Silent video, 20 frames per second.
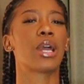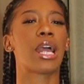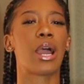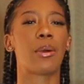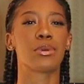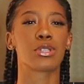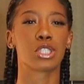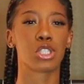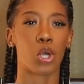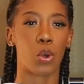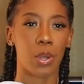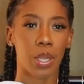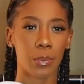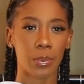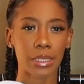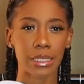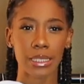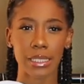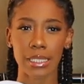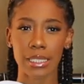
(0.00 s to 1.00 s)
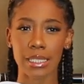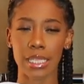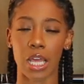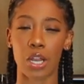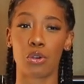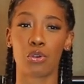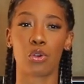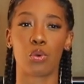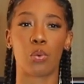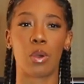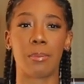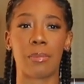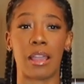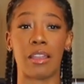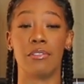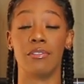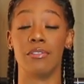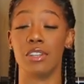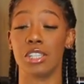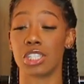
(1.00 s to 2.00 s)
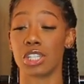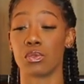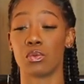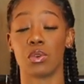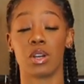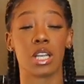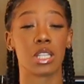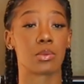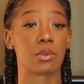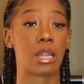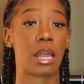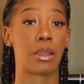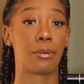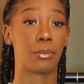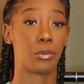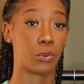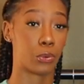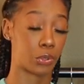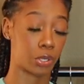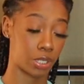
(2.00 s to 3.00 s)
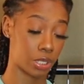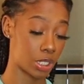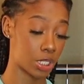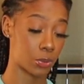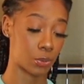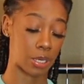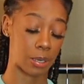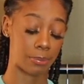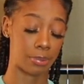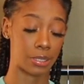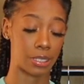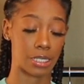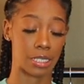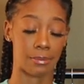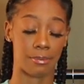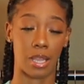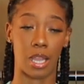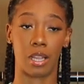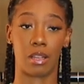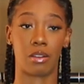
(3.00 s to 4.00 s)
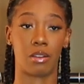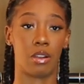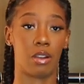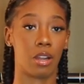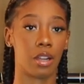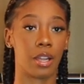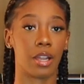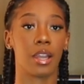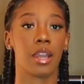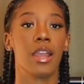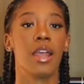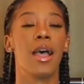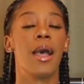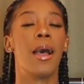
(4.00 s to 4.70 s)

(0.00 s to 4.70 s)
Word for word: where I was going with this. I don't know what my vision was when I ordered this, when I put this in my cart.